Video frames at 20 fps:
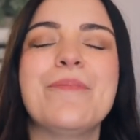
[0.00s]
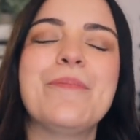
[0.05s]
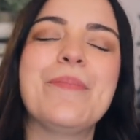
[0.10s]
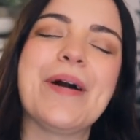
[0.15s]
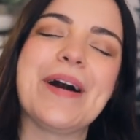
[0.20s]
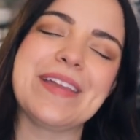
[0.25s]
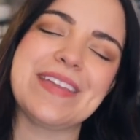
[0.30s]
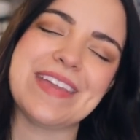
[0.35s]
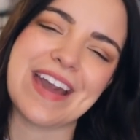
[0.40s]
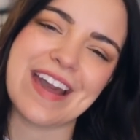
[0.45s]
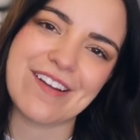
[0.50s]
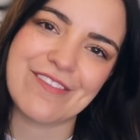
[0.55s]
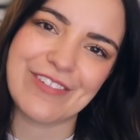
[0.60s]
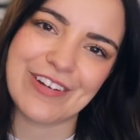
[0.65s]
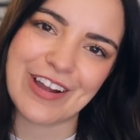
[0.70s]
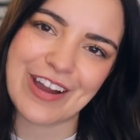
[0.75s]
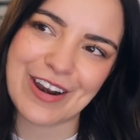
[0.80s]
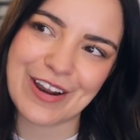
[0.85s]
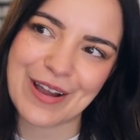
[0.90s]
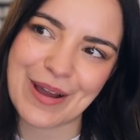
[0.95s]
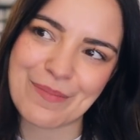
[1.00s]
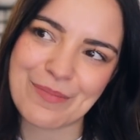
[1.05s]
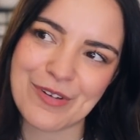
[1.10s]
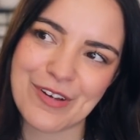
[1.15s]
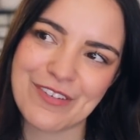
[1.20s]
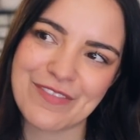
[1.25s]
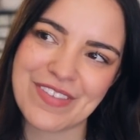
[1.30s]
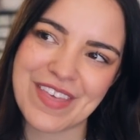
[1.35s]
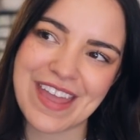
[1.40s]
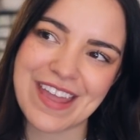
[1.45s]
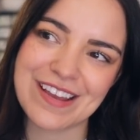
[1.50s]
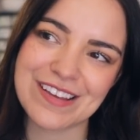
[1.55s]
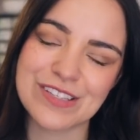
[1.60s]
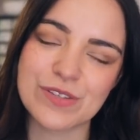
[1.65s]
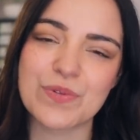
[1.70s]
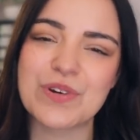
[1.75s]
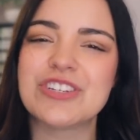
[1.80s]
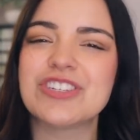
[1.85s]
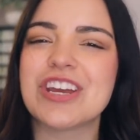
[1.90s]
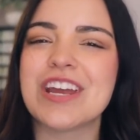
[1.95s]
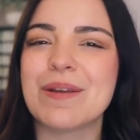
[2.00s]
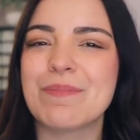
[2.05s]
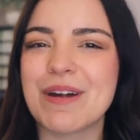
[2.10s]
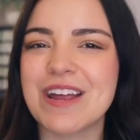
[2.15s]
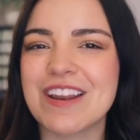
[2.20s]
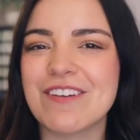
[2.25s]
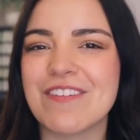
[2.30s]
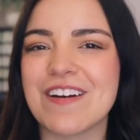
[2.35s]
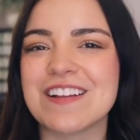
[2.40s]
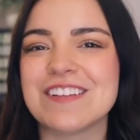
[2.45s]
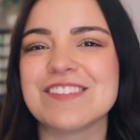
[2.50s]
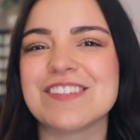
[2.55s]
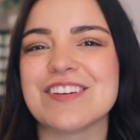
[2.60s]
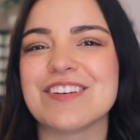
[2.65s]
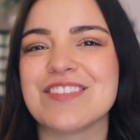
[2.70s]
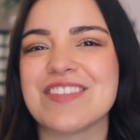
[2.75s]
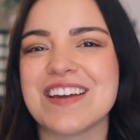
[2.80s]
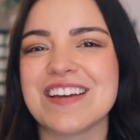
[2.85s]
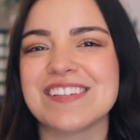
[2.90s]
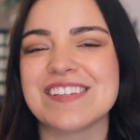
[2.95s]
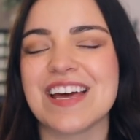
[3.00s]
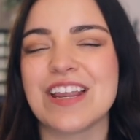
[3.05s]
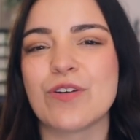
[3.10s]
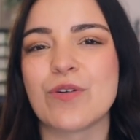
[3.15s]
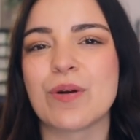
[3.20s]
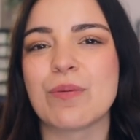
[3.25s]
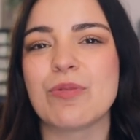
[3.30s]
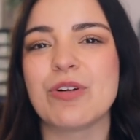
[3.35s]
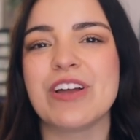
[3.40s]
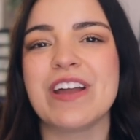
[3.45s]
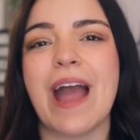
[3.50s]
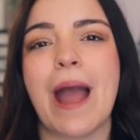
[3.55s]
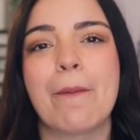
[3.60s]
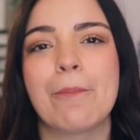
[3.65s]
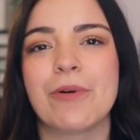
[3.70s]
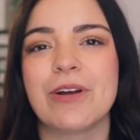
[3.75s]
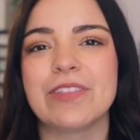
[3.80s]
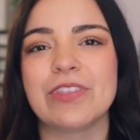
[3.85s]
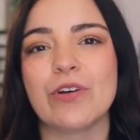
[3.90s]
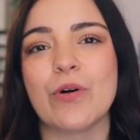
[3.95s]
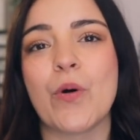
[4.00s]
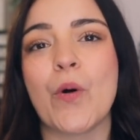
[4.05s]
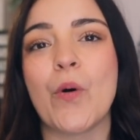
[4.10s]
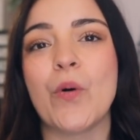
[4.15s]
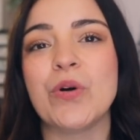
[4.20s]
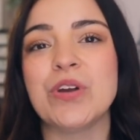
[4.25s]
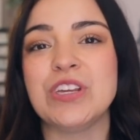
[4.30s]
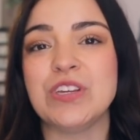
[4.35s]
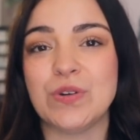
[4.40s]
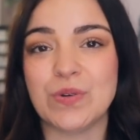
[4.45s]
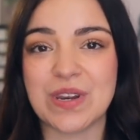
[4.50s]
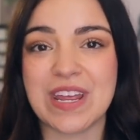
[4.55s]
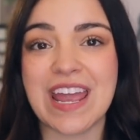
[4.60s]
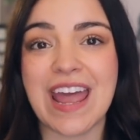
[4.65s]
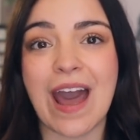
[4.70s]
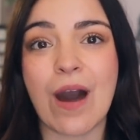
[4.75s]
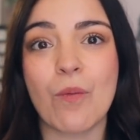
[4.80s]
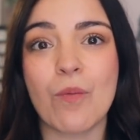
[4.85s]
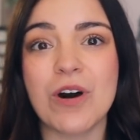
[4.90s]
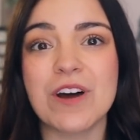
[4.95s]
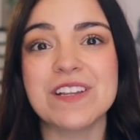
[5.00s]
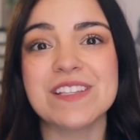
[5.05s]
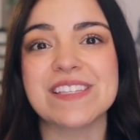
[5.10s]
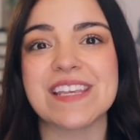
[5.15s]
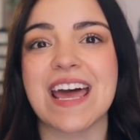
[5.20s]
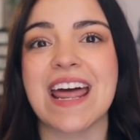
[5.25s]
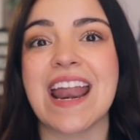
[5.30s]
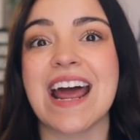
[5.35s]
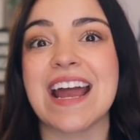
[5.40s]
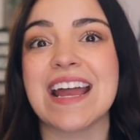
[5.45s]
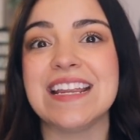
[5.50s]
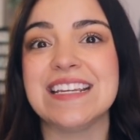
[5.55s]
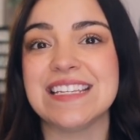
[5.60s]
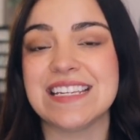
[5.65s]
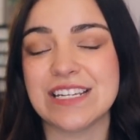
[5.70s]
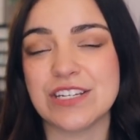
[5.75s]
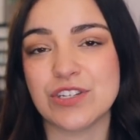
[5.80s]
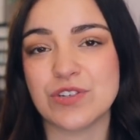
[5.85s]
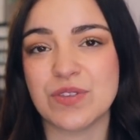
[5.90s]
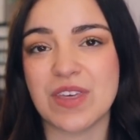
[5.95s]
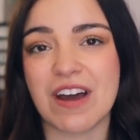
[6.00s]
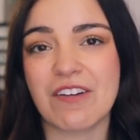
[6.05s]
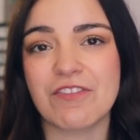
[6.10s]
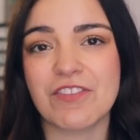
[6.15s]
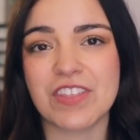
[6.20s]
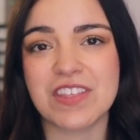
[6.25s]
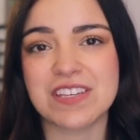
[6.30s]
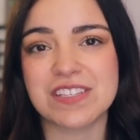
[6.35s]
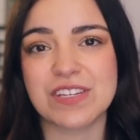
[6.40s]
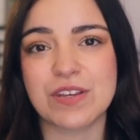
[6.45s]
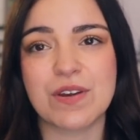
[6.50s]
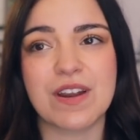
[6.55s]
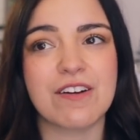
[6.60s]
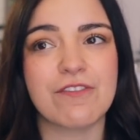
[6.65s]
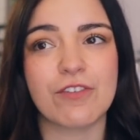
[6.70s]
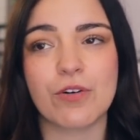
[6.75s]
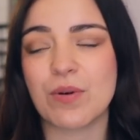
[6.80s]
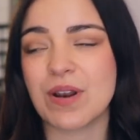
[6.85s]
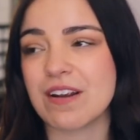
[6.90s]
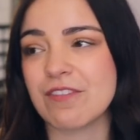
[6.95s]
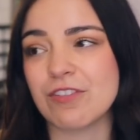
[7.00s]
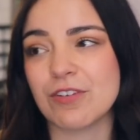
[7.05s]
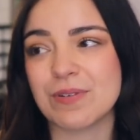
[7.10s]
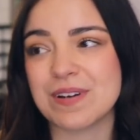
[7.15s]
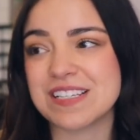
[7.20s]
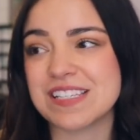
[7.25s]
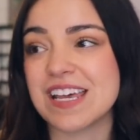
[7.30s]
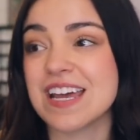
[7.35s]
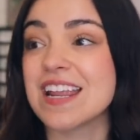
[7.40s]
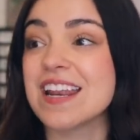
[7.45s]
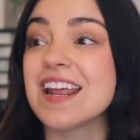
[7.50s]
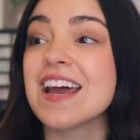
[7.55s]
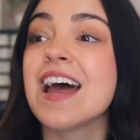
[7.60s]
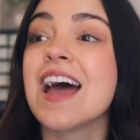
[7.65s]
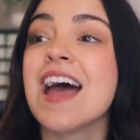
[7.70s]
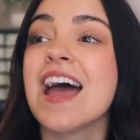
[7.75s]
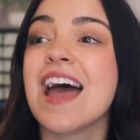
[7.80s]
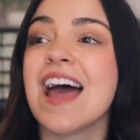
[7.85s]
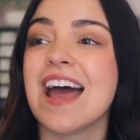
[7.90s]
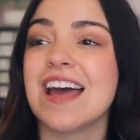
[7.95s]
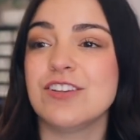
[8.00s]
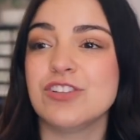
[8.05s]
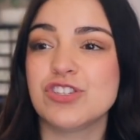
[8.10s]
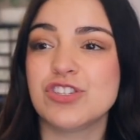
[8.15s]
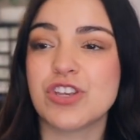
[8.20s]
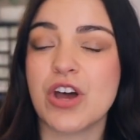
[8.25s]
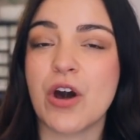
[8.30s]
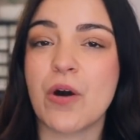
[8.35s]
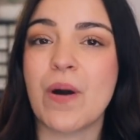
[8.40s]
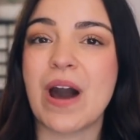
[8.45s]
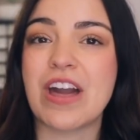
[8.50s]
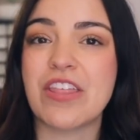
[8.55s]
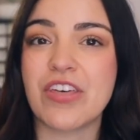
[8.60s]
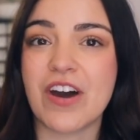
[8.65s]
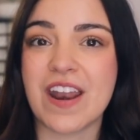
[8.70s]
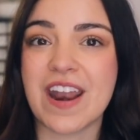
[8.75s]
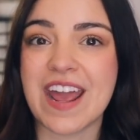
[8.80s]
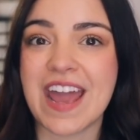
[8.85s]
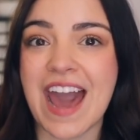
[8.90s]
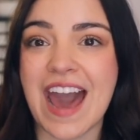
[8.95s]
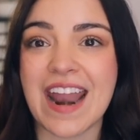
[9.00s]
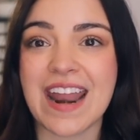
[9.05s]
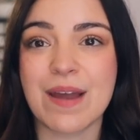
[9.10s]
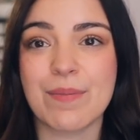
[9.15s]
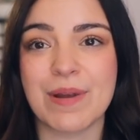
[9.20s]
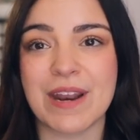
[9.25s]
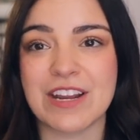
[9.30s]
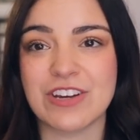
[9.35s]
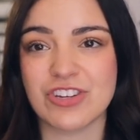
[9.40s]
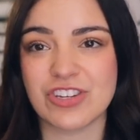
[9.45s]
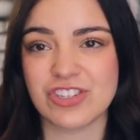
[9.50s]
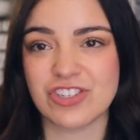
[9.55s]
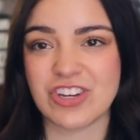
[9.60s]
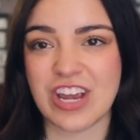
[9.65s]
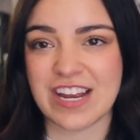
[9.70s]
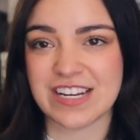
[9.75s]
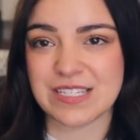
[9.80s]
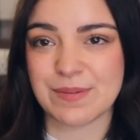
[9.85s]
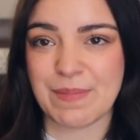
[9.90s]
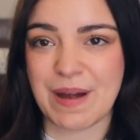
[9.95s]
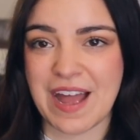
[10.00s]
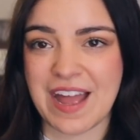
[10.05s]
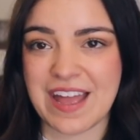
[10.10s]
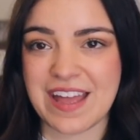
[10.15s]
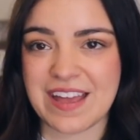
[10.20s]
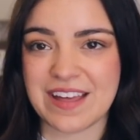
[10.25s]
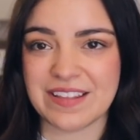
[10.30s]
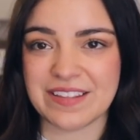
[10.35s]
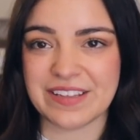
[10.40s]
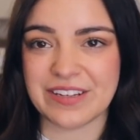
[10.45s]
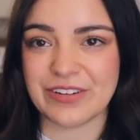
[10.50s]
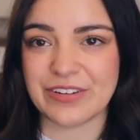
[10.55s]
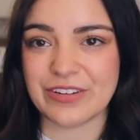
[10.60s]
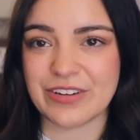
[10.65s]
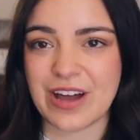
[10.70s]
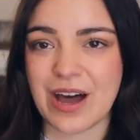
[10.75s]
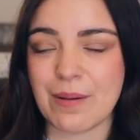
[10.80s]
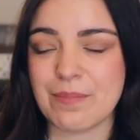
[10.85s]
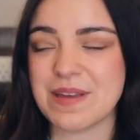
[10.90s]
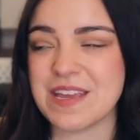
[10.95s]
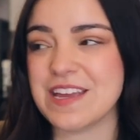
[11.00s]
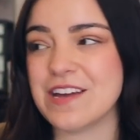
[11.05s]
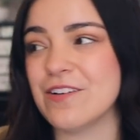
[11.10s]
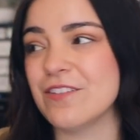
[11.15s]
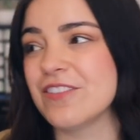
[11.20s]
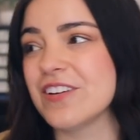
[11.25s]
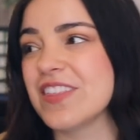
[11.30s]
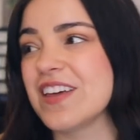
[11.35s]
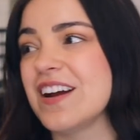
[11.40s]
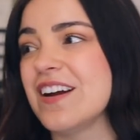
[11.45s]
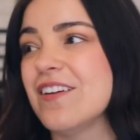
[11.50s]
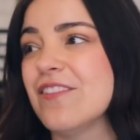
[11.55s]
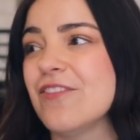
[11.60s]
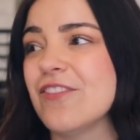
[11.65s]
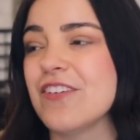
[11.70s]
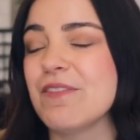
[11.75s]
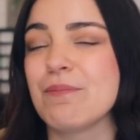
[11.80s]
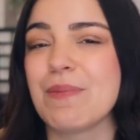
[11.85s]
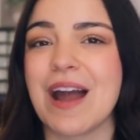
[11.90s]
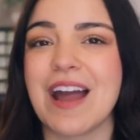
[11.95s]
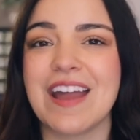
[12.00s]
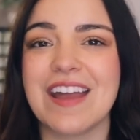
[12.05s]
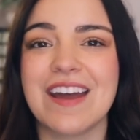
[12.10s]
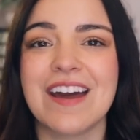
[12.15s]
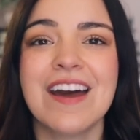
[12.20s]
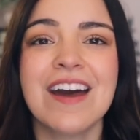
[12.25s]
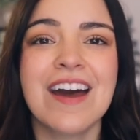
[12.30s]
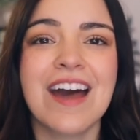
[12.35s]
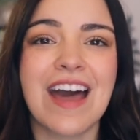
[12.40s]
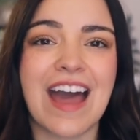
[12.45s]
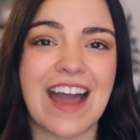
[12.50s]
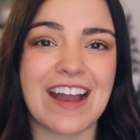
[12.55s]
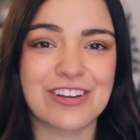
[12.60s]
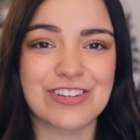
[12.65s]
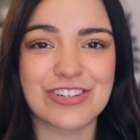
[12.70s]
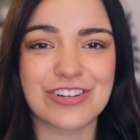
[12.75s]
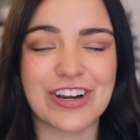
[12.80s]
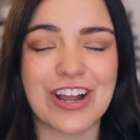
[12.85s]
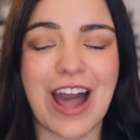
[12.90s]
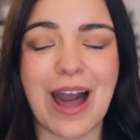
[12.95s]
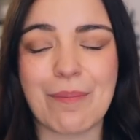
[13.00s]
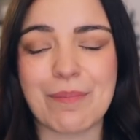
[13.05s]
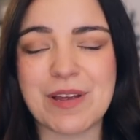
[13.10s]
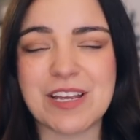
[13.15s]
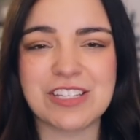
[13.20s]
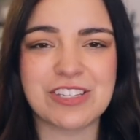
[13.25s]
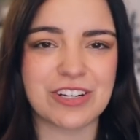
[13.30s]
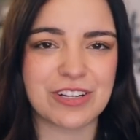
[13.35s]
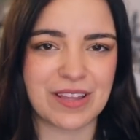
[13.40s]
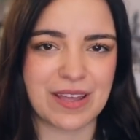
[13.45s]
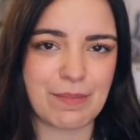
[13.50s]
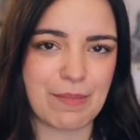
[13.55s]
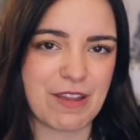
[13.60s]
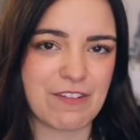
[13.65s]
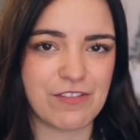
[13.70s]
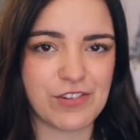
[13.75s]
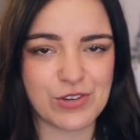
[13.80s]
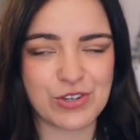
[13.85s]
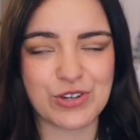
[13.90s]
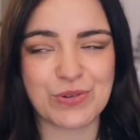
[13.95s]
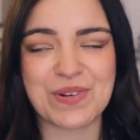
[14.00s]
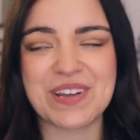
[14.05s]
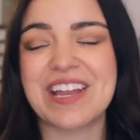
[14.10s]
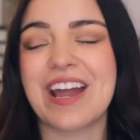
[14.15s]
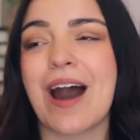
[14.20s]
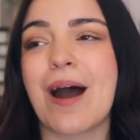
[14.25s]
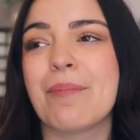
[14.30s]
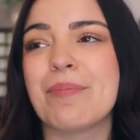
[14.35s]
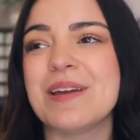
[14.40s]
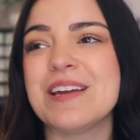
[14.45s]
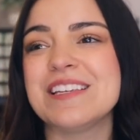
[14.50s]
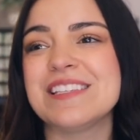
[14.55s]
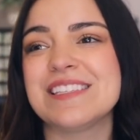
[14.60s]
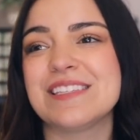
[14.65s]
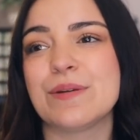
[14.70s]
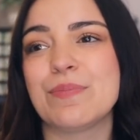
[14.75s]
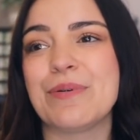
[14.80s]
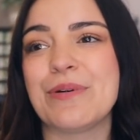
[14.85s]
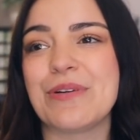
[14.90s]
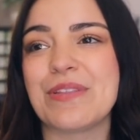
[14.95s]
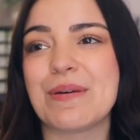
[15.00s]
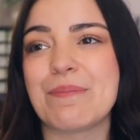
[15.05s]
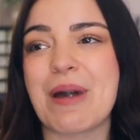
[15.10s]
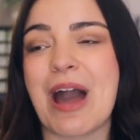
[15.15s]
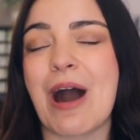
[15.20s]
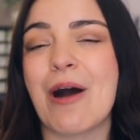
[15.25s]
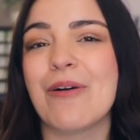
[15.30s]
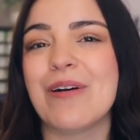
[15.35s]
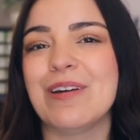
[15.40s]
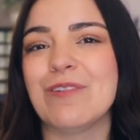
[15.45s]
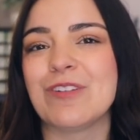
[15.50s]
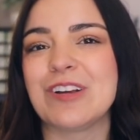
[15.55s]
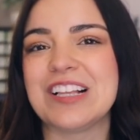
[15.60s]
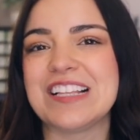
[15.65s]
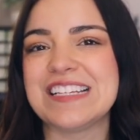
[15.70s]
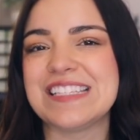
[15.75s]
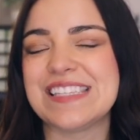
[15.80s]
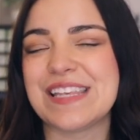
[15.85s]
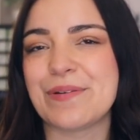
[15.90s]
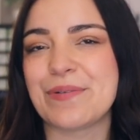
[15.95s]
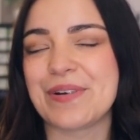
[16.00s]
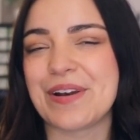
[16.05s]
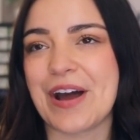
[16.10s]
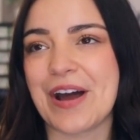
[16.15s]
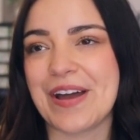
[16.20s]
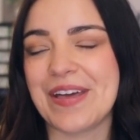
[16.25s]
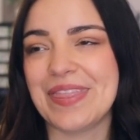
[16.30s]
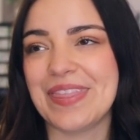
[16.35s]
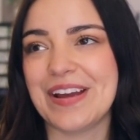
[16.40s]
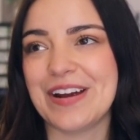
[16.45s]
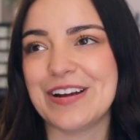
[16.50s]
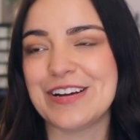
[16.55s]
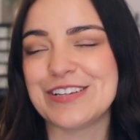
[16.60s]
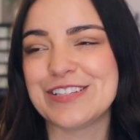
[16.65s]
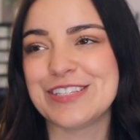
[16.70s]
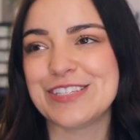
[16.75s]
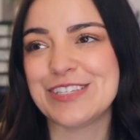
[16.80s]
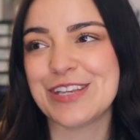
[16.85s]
But yeah, I forgot a couple of things, which in my defense, they're things that normally I print the whole unit at once and I didn't do that for this unit for whatever reason. And so I thought I had it, but I just checked my little cubby over there for my extra copies or like my future week copies to pull them out and realize they were not in there.